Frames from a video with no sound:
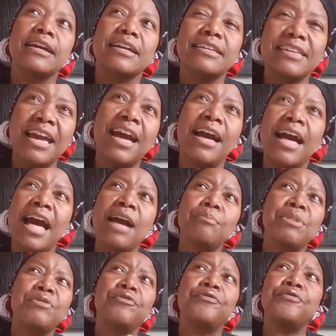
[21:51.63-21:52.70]
Yeah, I'm
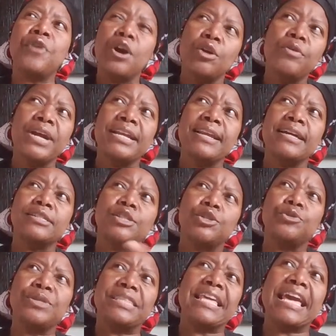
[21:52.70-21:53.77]
a foreigner
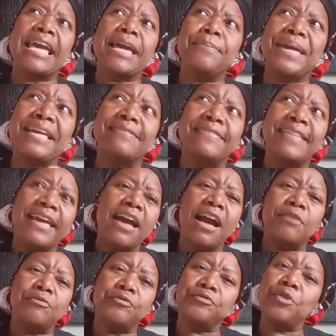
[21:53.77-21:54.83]
to them and they are
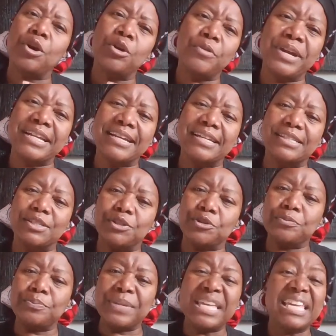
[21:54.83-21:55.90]
foreigners to
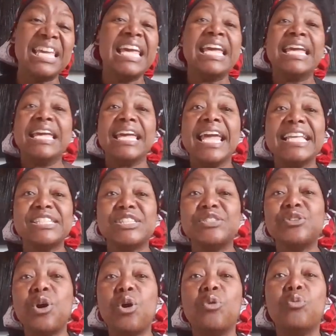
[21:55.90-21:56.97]
me. It's
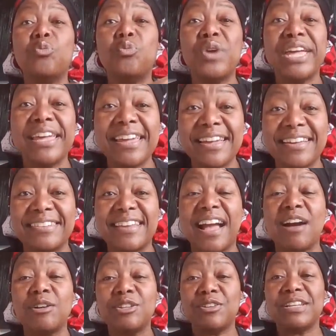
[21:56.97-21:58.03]
so weird how
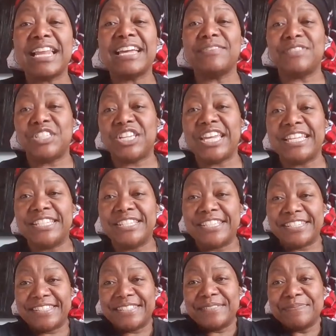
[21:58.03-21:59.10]
your life changes.